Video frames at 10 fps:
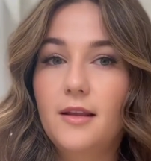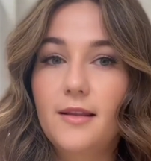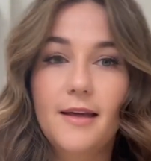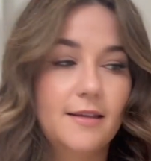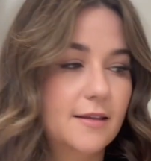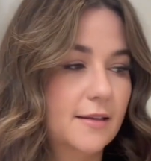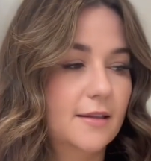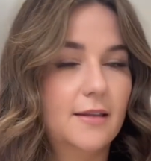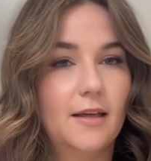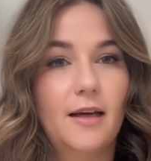
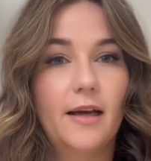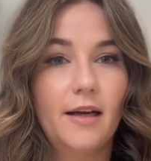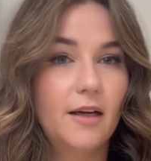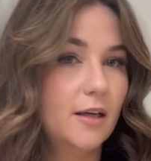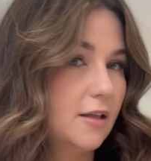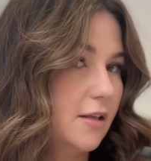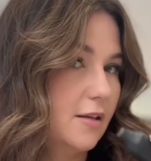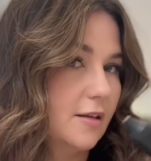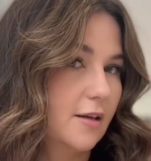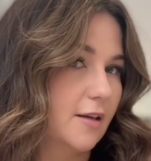this iron,
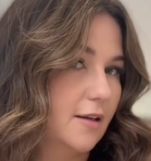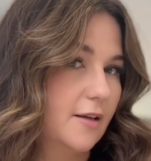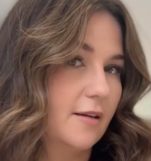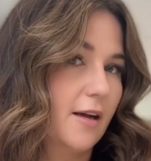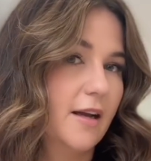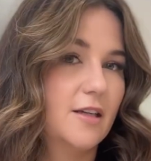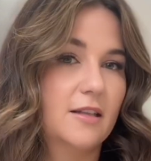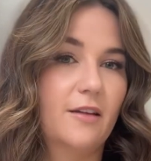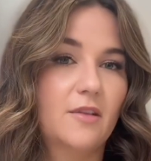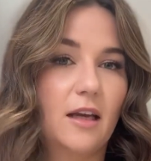and it
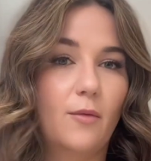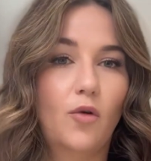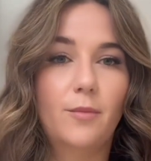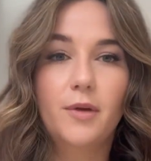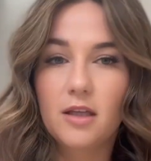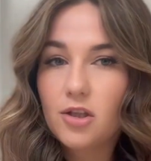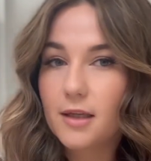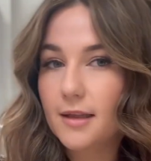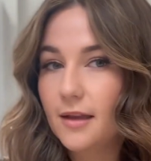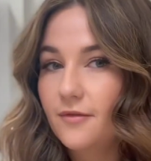just gives like a more
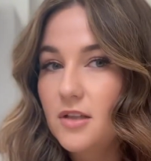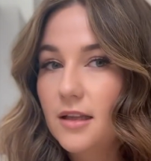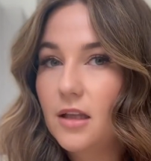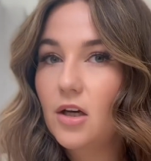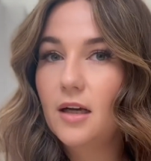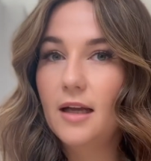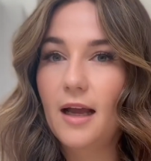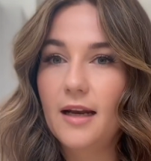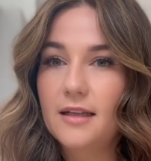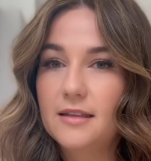beachy lived in look.
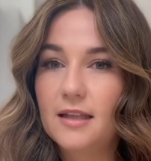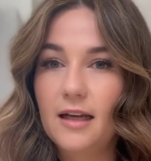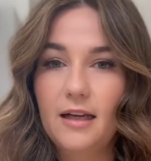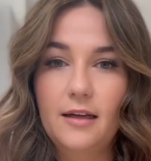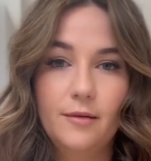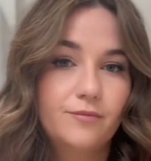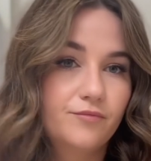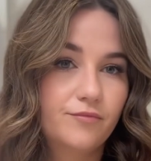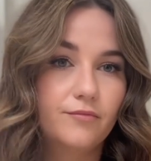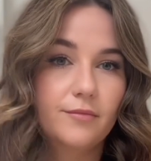And it's like,
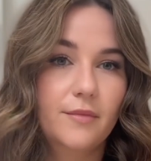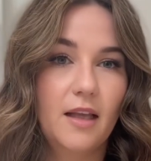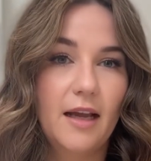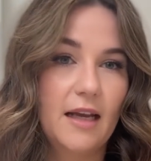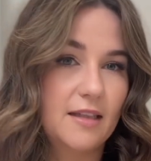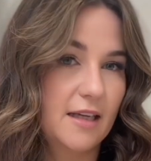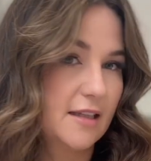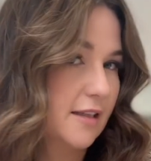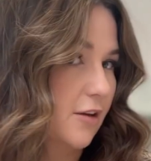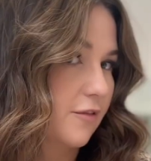I get
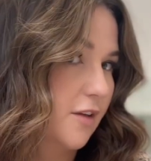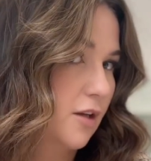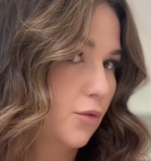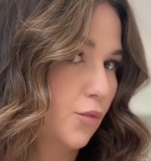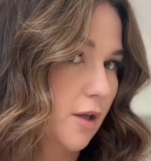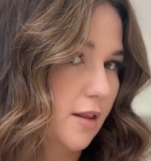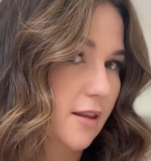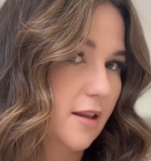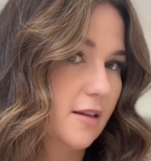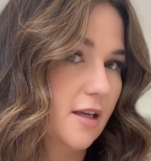days out of it with
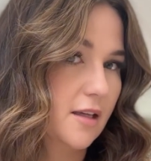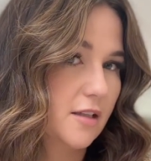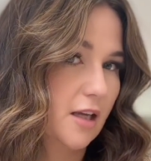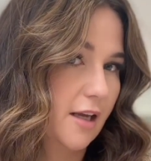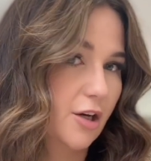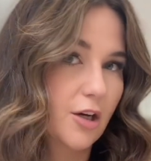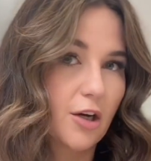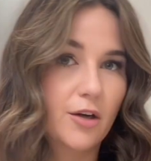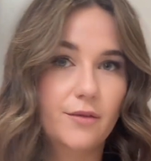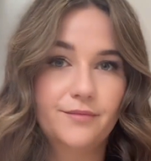the tighter
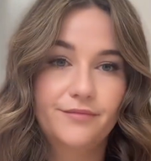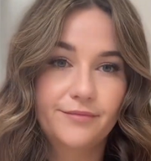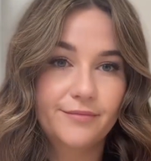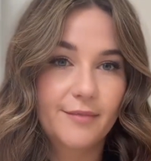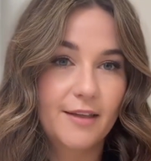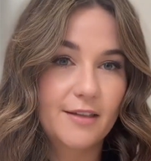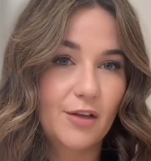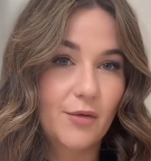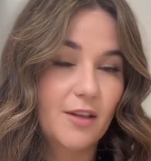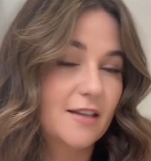curl.
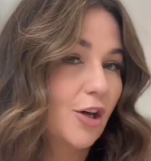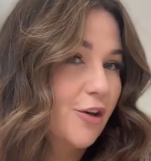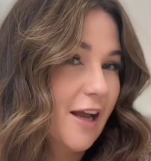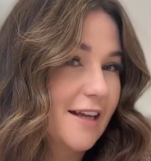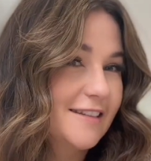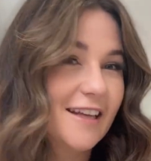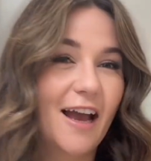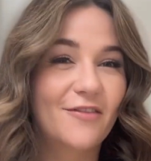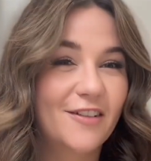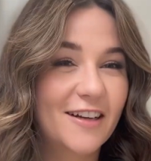So that's all guys,
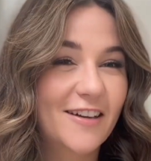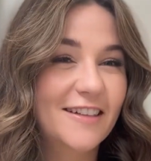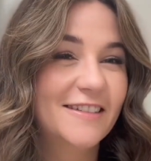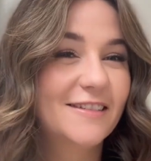have a good one.